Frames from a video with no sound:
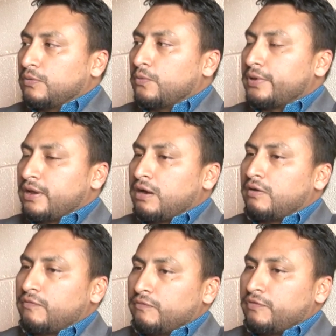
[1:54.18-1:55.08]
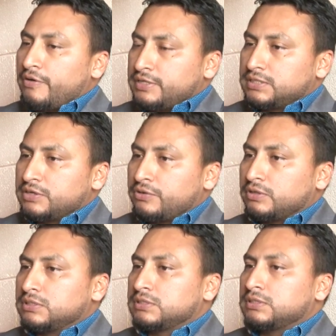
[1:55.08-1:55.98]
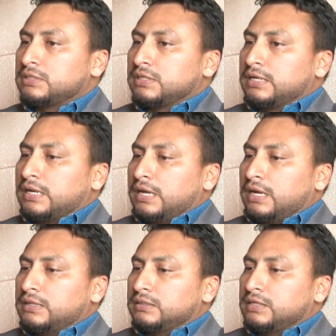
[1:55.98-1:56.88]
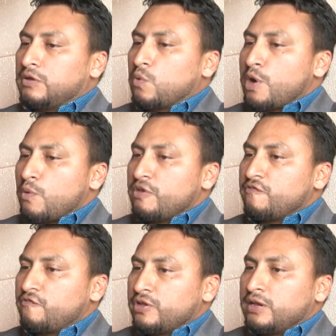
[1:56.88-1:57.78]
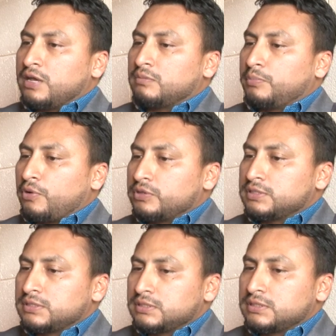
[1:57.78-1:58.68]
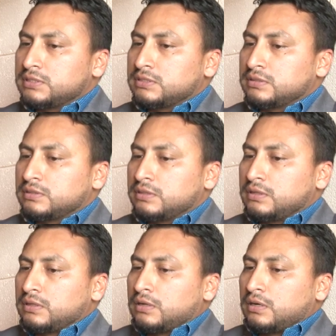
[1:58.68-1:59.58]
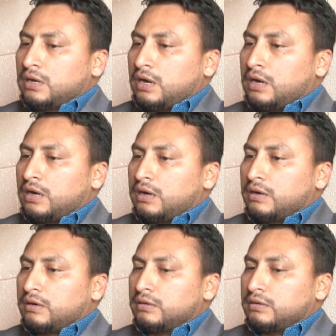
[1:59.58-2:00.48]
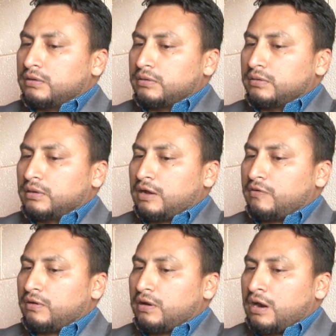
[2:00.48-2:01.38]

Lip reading: We are very serious, and where we feel that persons have